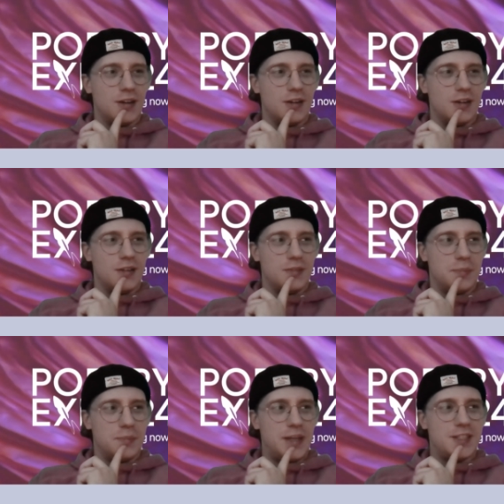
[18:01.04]
uh,
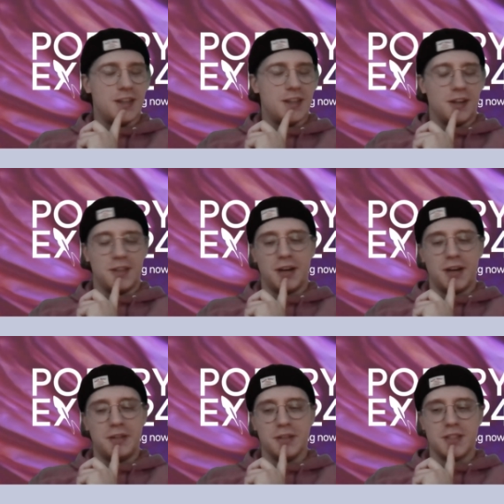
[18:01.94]
based on
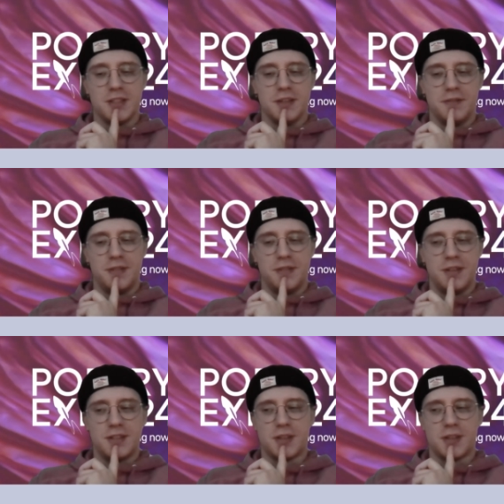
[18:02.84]
titles of
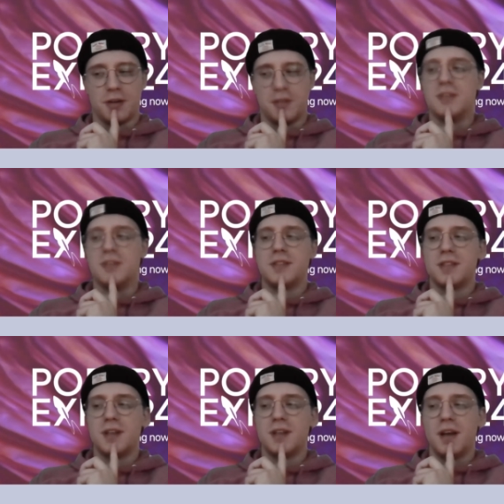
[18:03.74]

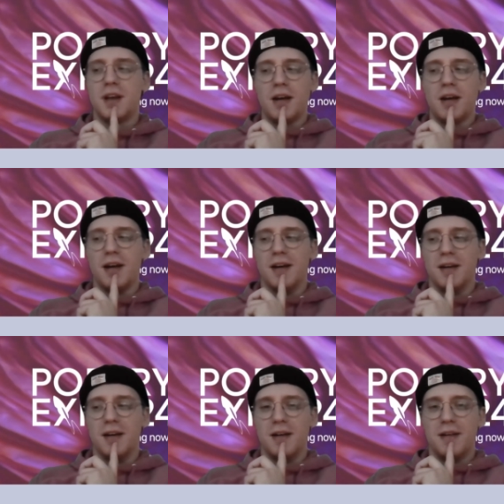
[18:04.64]
songs,
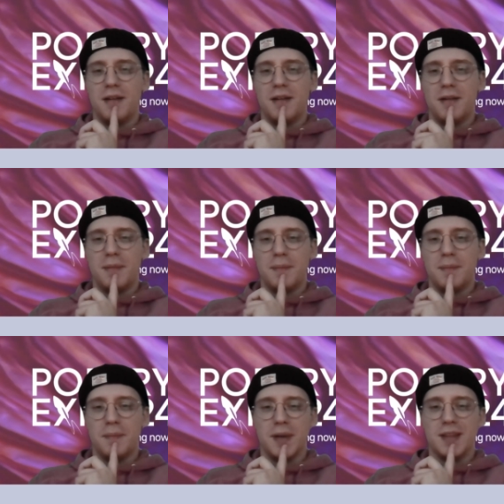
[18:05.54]
uh,
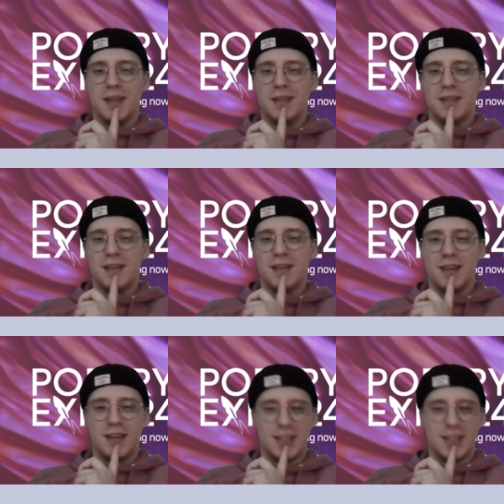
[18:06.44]
but
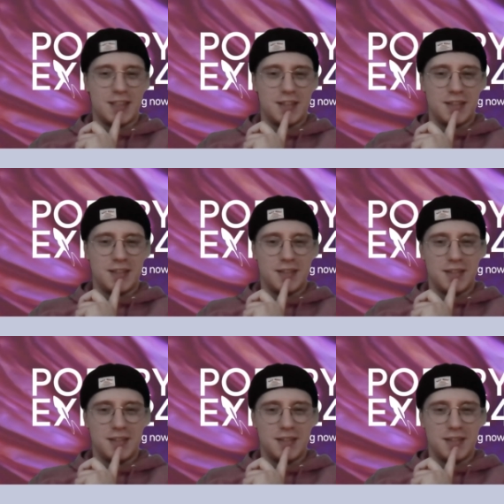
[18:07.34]
is it?